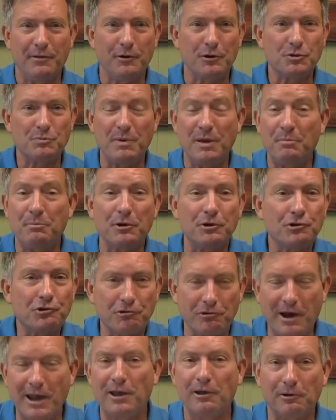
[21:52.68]
there's been
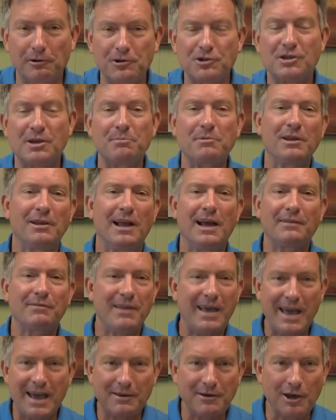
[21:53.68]
betrayal or something
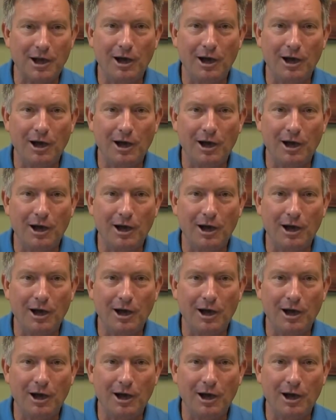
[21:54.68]
like that,